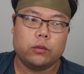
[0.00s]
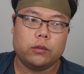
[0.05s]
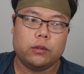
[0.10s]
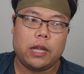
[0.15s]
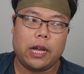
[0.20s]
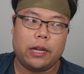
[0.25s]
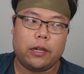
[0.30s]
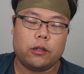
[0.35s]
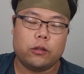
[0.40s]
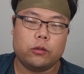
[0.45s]

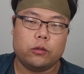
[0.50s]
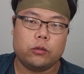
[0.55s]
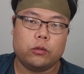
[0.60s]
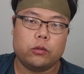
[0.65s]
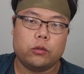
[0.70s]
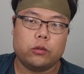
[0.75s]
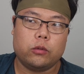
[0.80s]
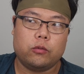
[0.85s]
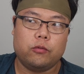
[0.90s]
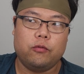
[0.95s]
like
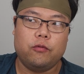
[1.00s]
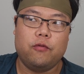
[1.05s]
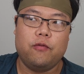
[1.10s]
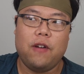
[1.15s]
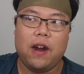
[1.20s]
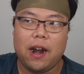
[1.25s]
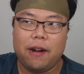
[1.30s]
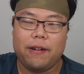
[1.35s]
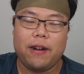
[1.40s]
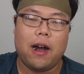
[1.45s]

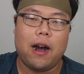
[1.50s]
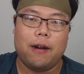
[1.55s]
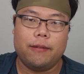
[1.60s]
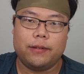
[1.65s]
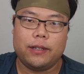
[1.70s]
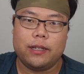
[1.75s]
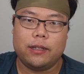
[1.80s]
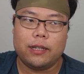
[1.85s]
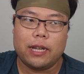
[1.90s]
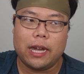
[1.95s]
very
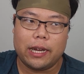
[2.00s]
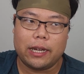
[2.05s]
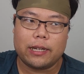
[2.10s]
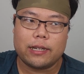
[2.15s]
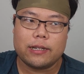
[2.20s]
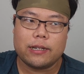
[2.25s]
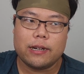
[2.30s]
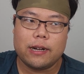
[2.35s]
often. Like